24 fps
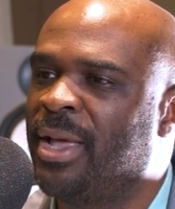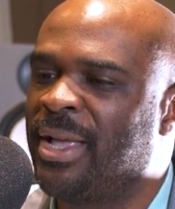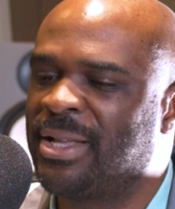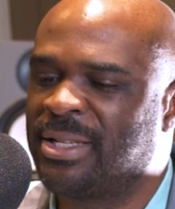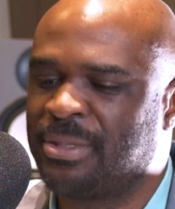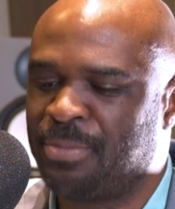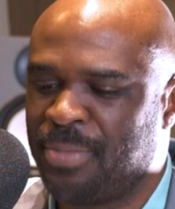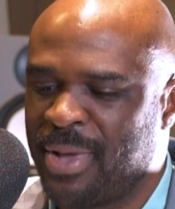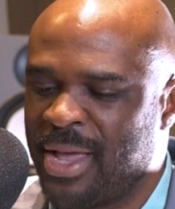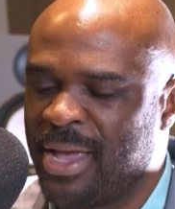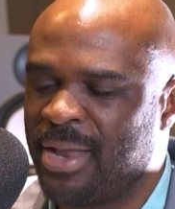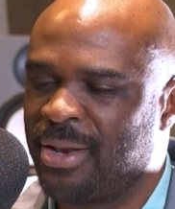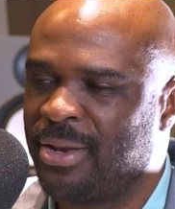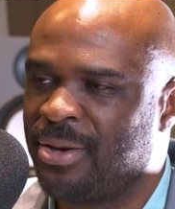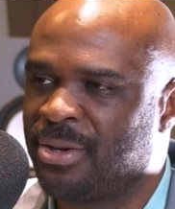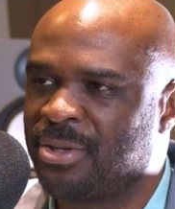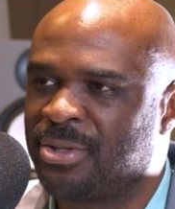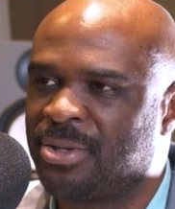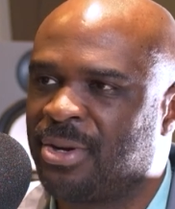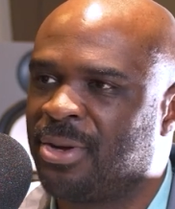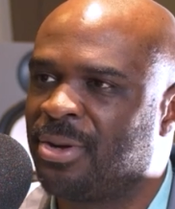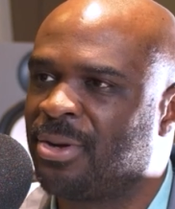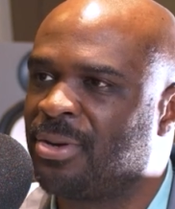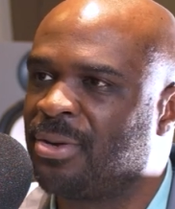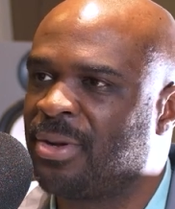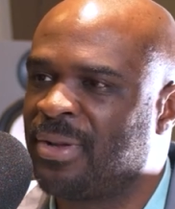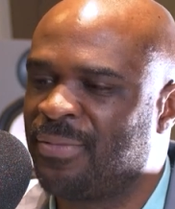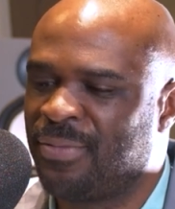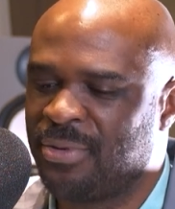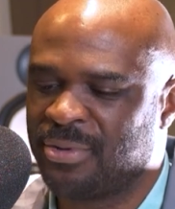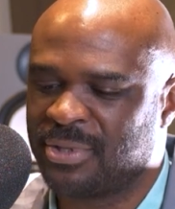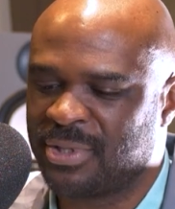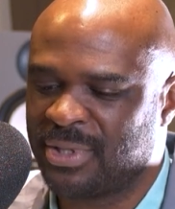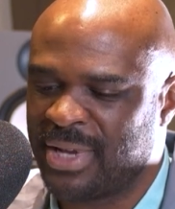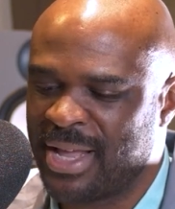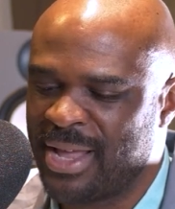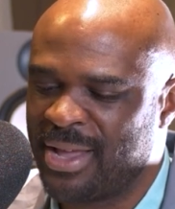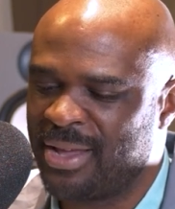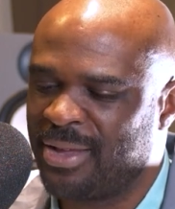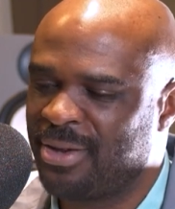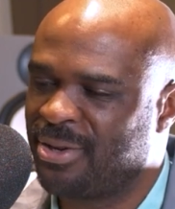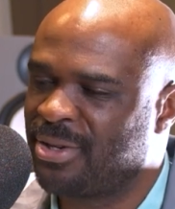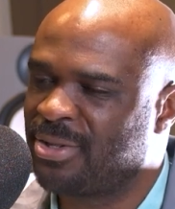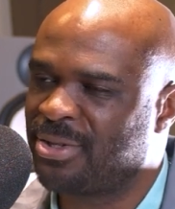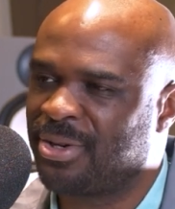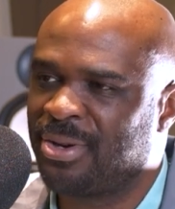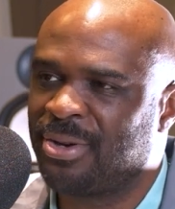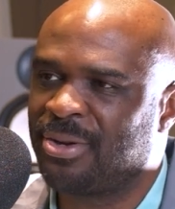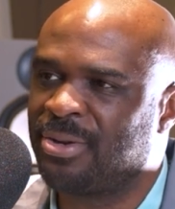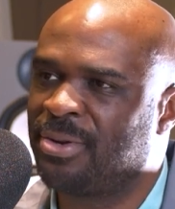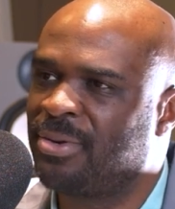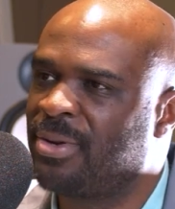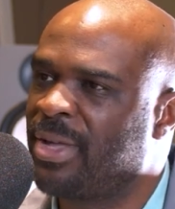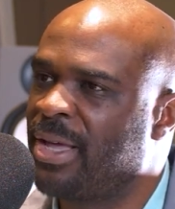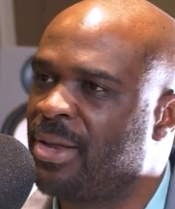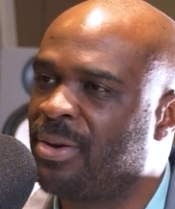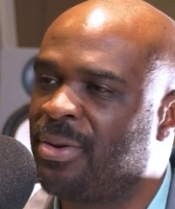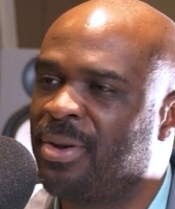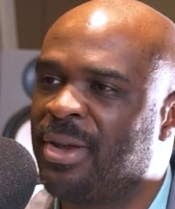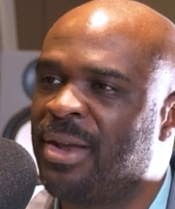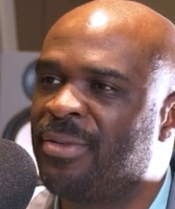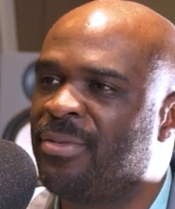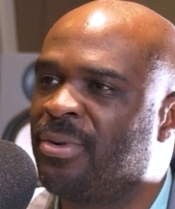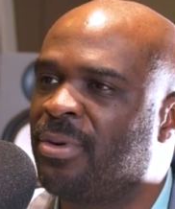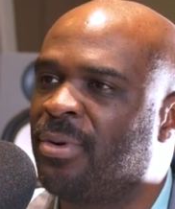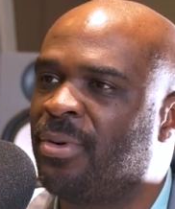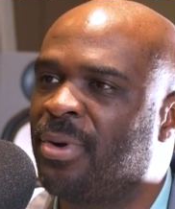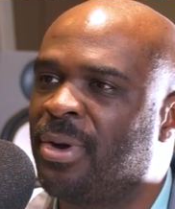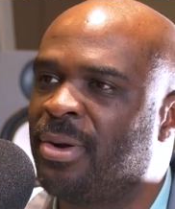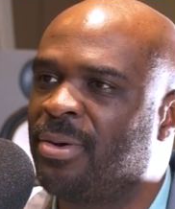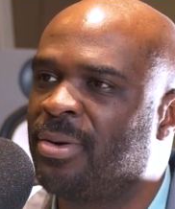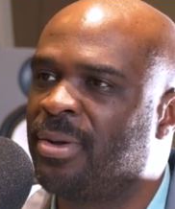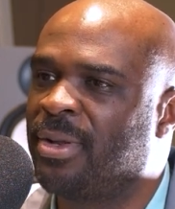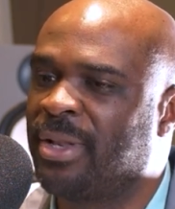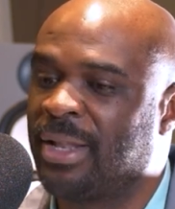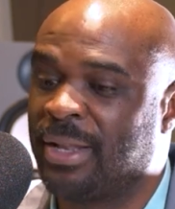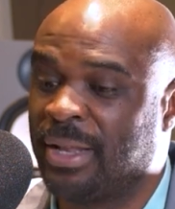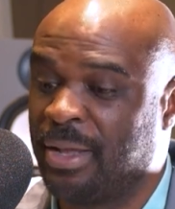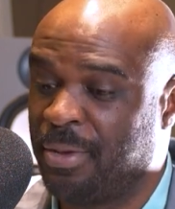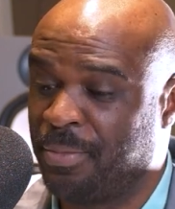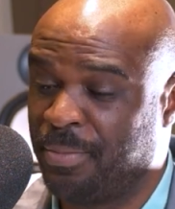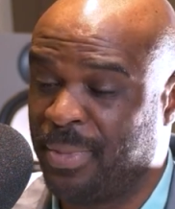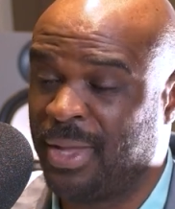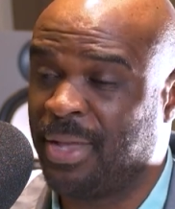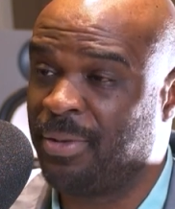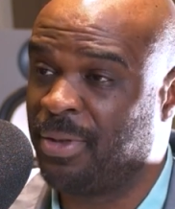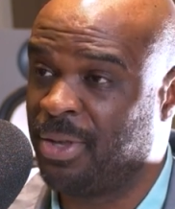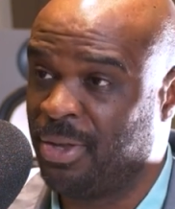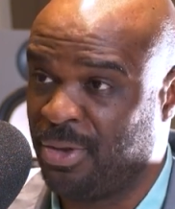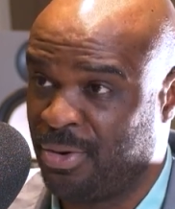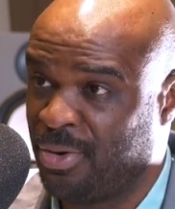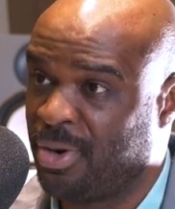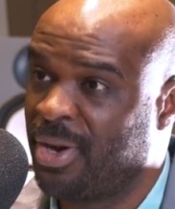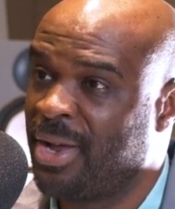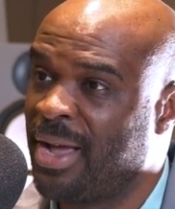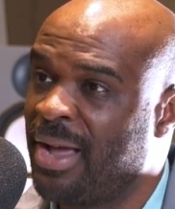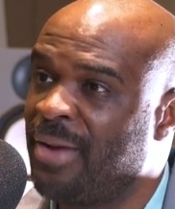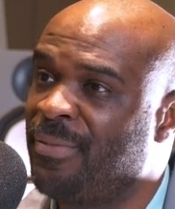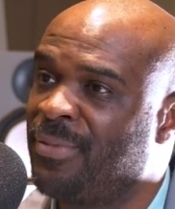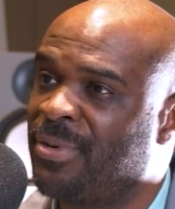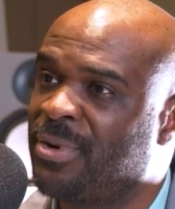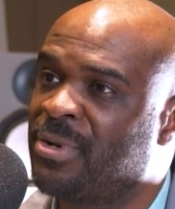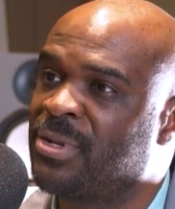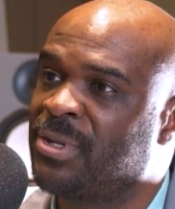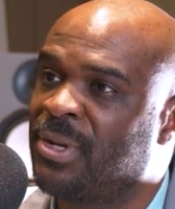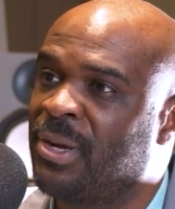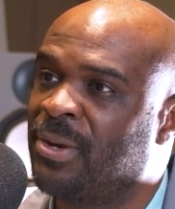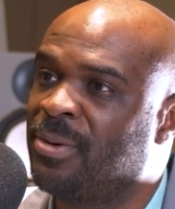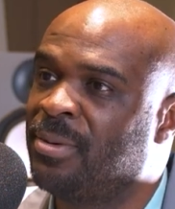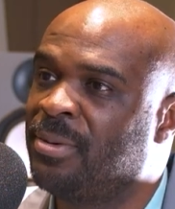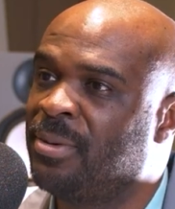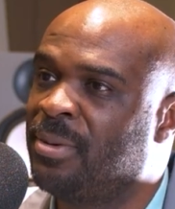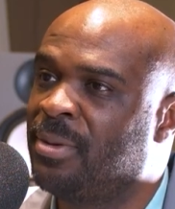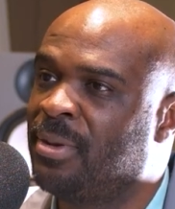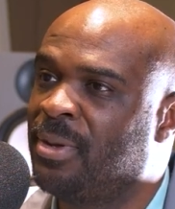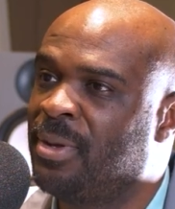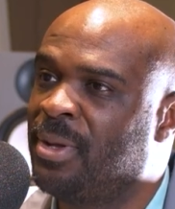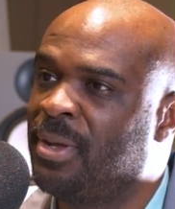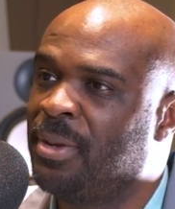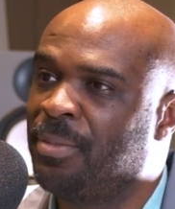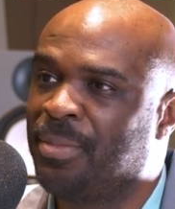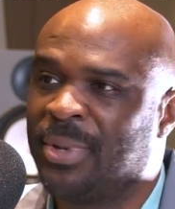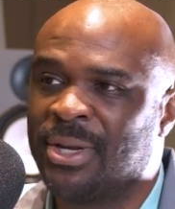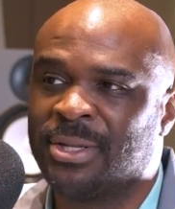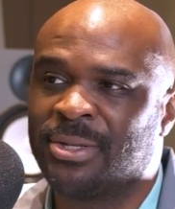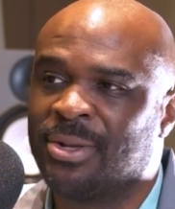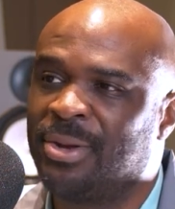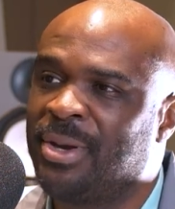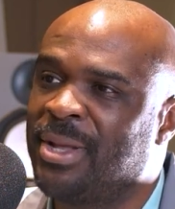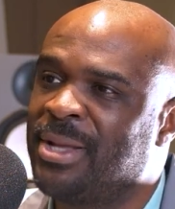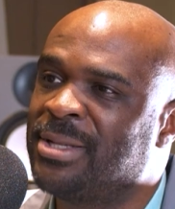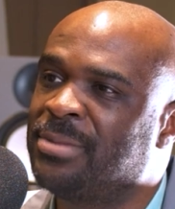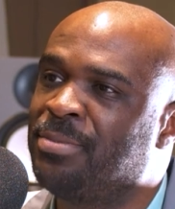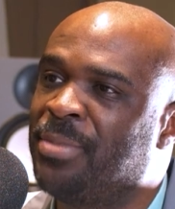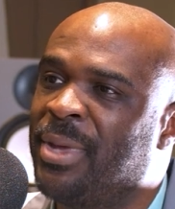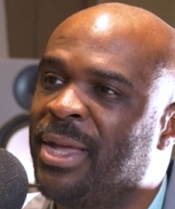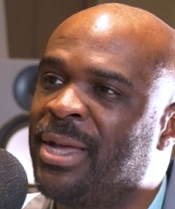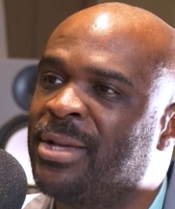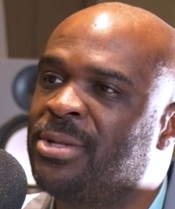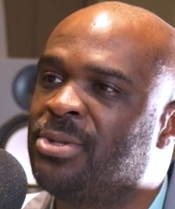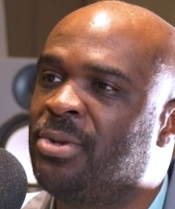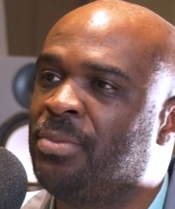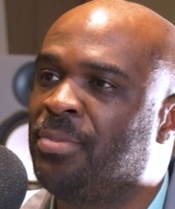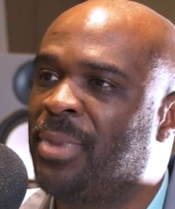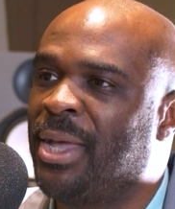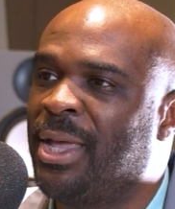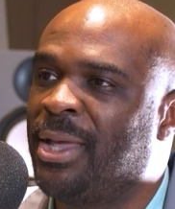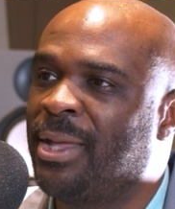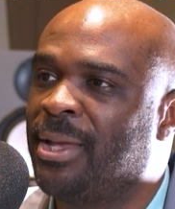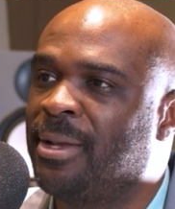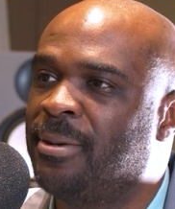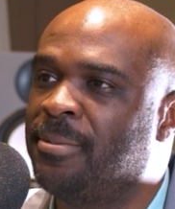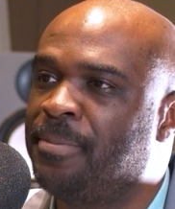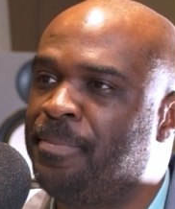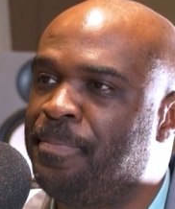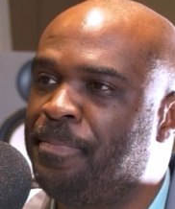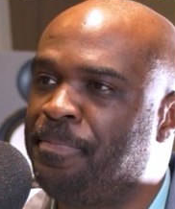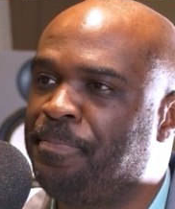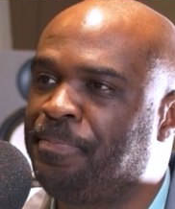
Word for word: Expand your circle. If you stay in your circle, it'll never grow. It'll be your comfort zone, but yeah. it's only as big as you make it.